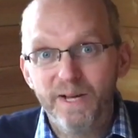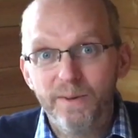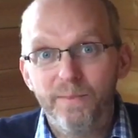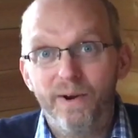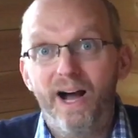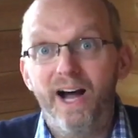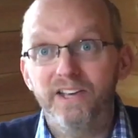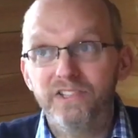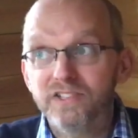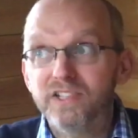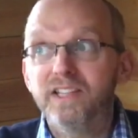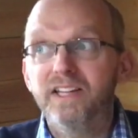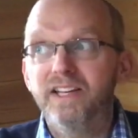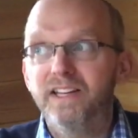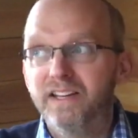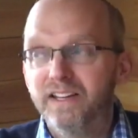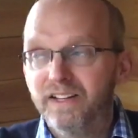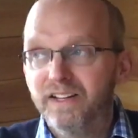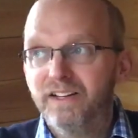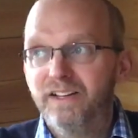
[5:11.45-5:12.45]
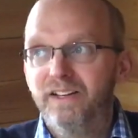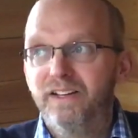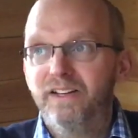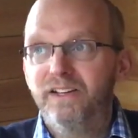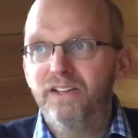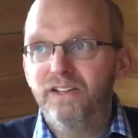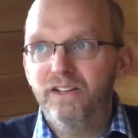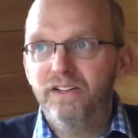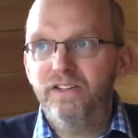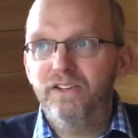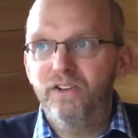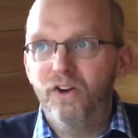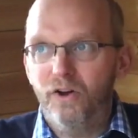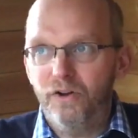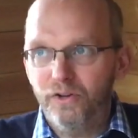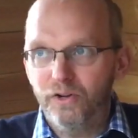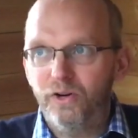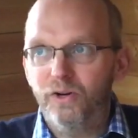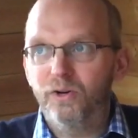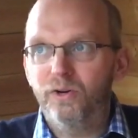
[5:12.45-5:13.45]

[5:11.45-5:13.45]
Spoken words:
But actually, not